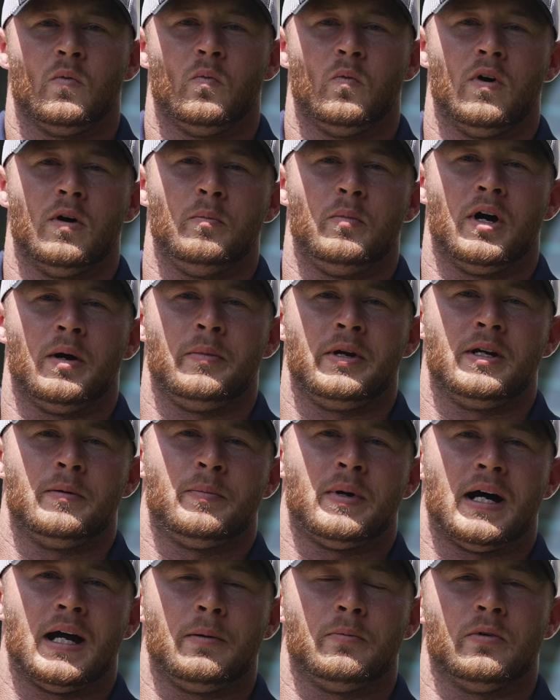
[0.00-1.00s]
What brought me to
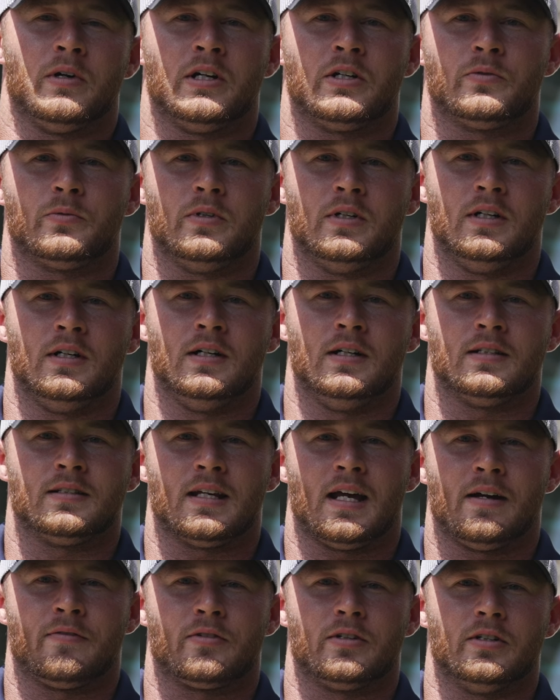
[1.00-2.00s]
Pipe Wrench was
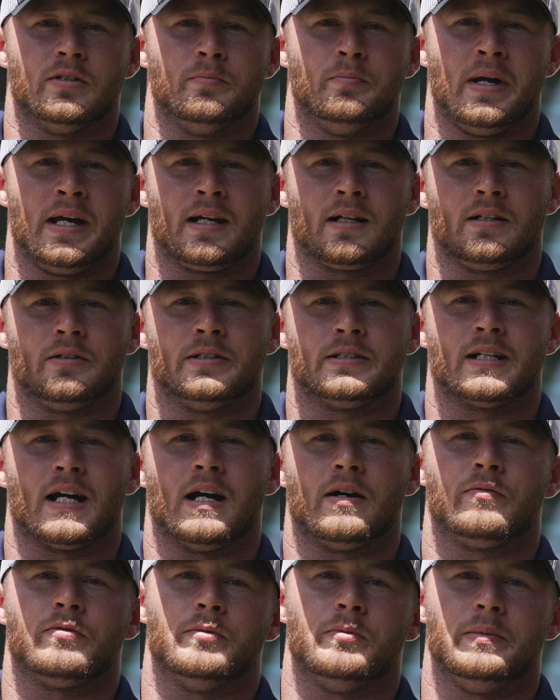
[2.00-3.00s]
after medically
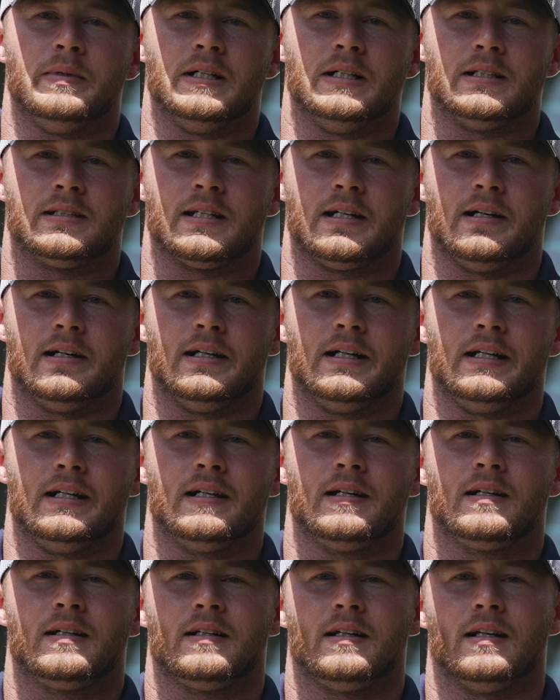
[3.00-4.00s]
retiring from the military,
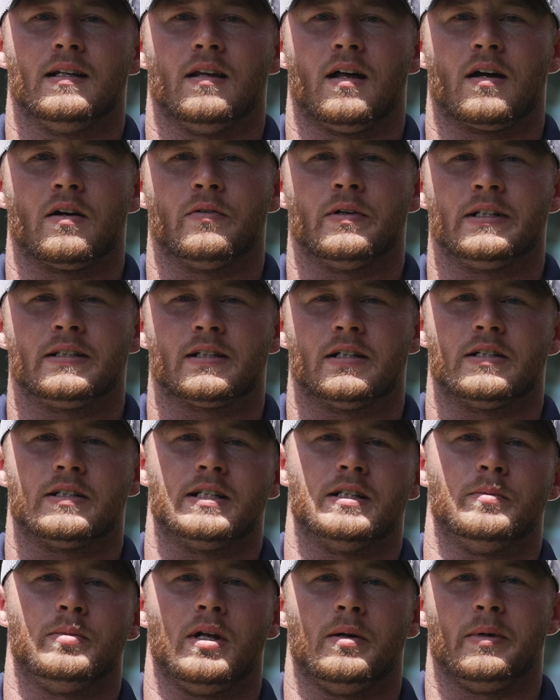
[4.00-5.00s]
did a lot of research
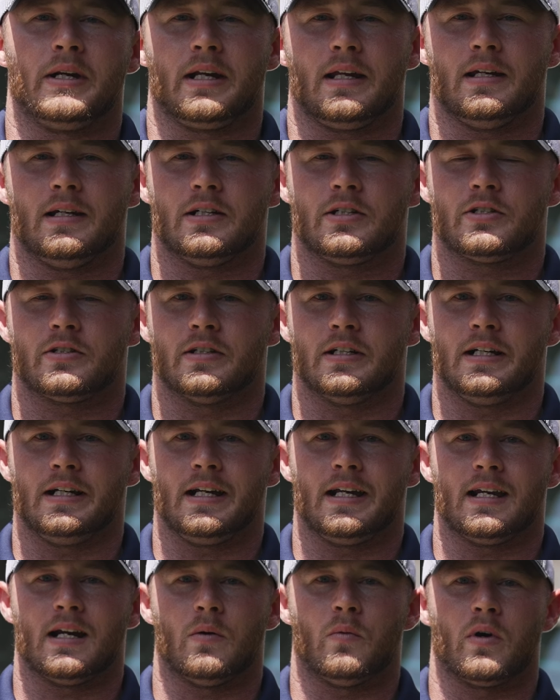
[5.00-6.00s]
in the plumbing
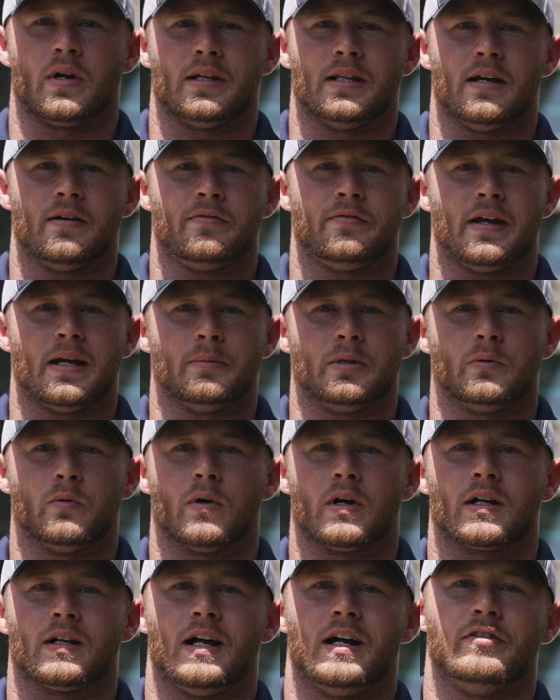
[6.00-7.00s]
industry and I wanted that family
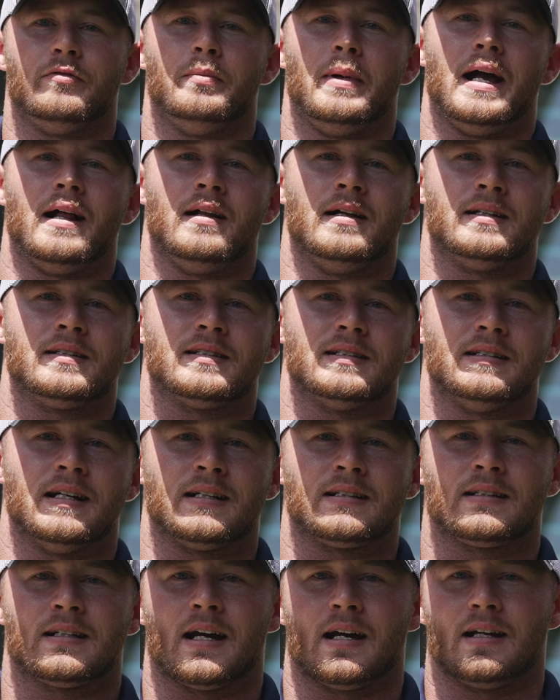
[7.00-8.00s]
work-life balance and
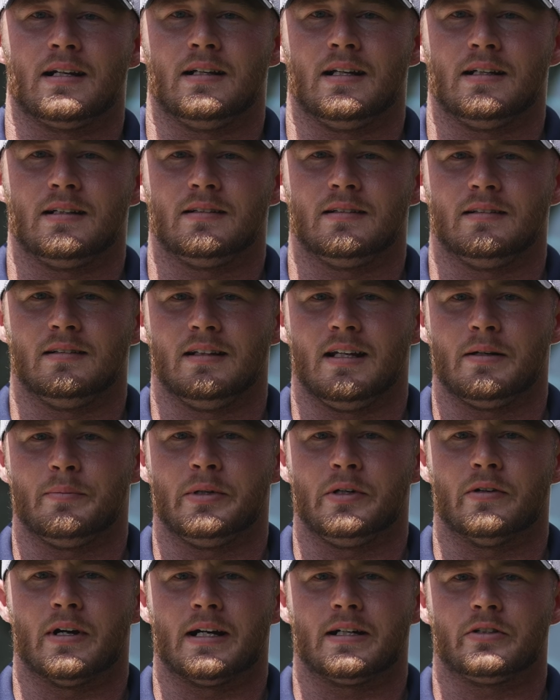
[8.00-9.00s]
that kind of led
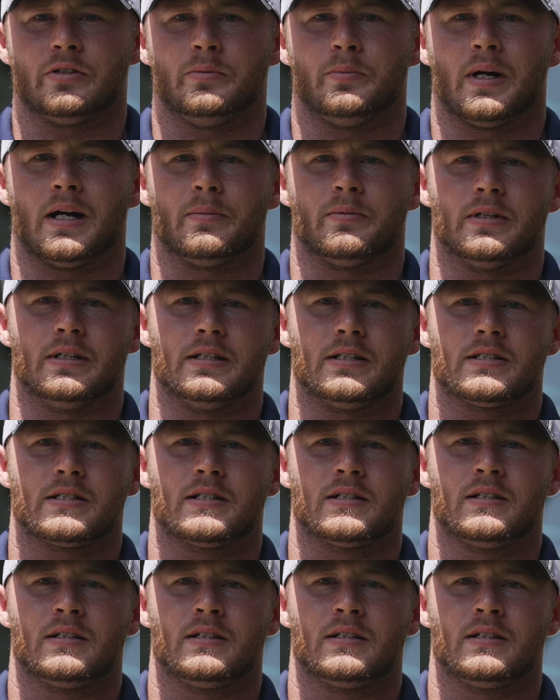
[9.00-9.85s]
me right to Pipe Wrench.